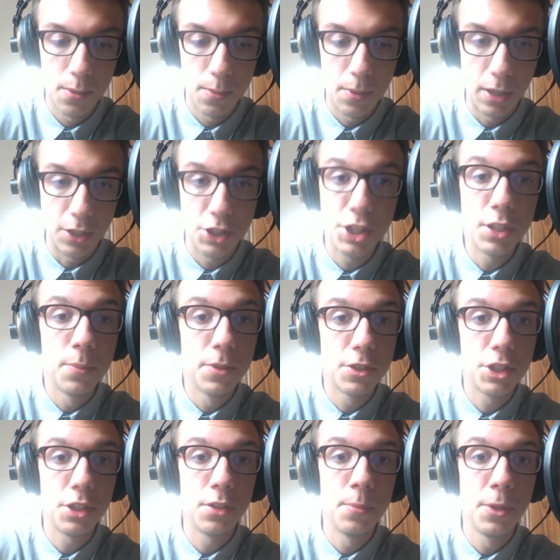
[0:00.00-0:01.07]
make
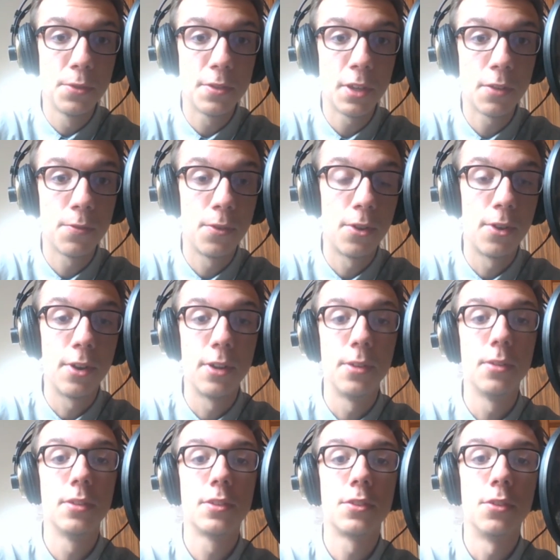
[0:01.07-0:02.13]
sheet music for a
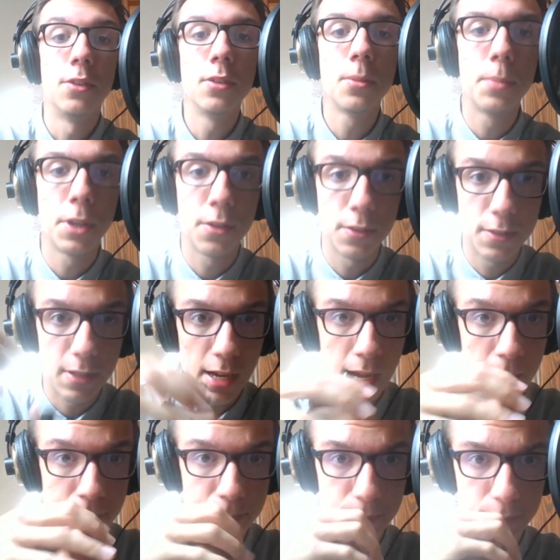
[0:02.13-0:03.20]
song, because
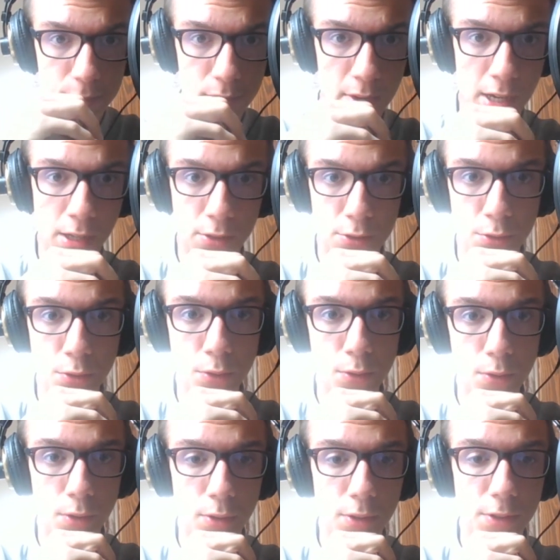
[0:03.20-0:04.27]
I'm trying to do
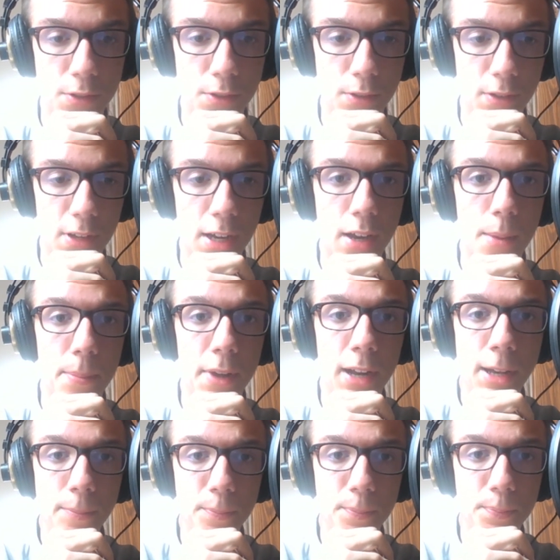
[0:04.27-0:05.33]
all the songs a cappella.